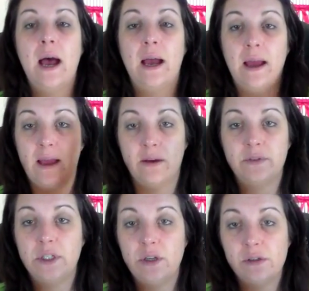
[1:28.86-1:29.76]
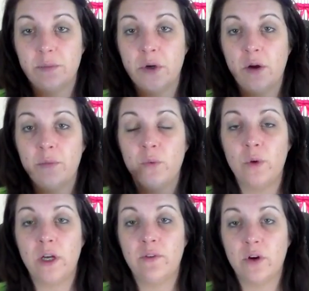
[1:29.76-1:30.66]
I have to use a primer
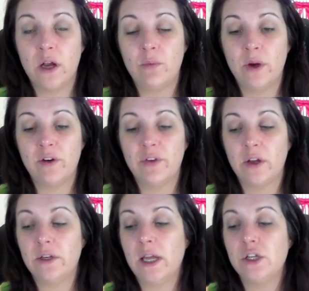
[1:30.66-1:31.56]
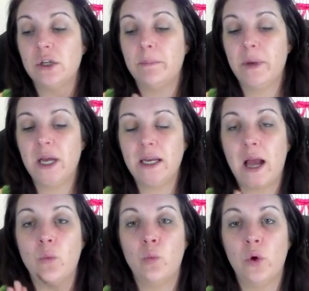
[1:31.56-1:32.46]
whenever I wear foundation, but
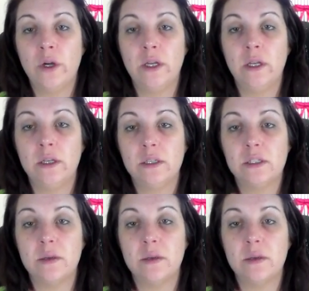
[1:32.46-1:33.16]
I wanted,